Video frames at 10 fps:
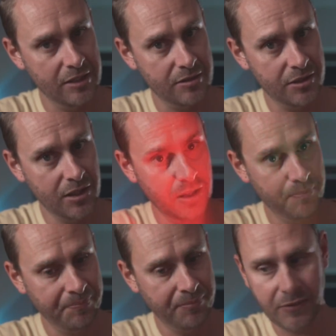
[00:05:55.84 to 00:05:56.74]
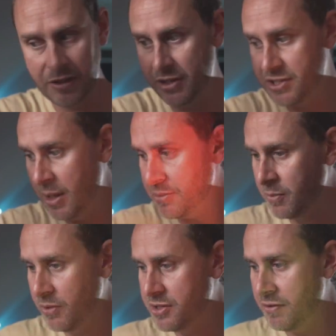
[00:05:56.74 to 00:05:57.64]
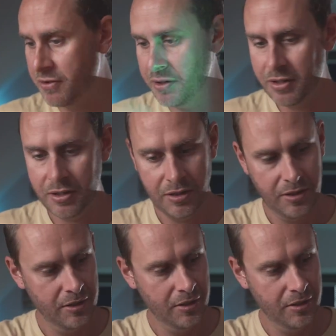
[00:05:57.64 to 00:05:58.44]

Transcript: it's the same. If I tap somewhere different,